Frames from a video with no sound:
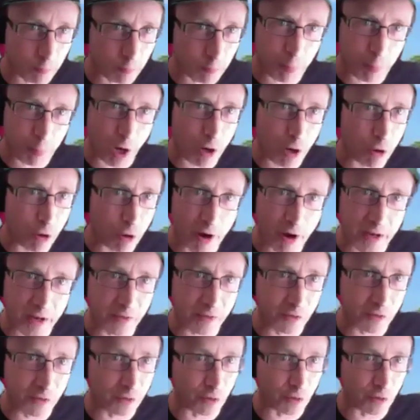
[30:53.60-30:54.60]
polar
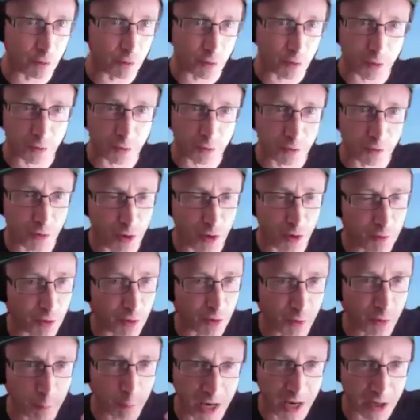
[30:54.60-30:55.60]
ends of a
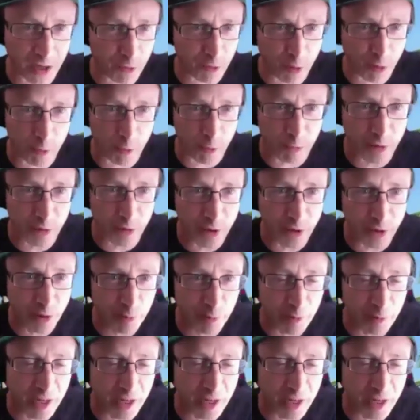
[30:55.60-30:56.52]
spectrum, do you know what I mean?